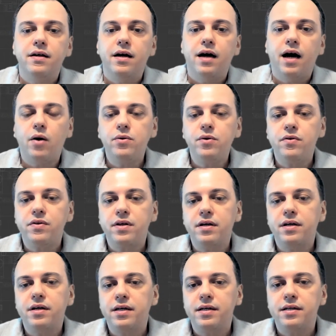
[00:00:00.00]
How do you think
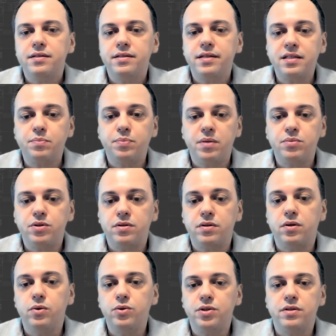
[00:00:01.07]
CSPM
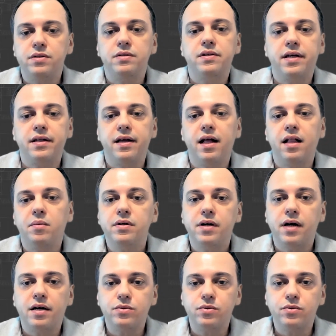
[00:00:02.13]
solutions can help
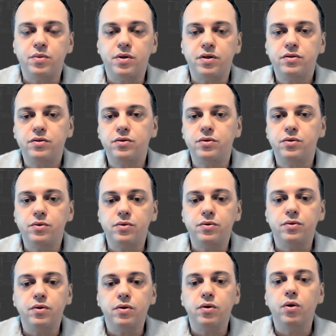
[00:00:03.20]
customers to
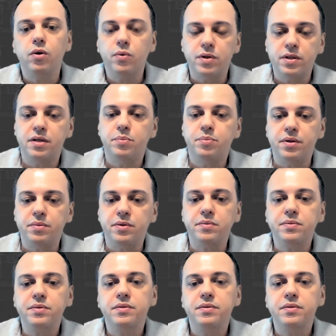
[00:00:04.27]
lower their premiums?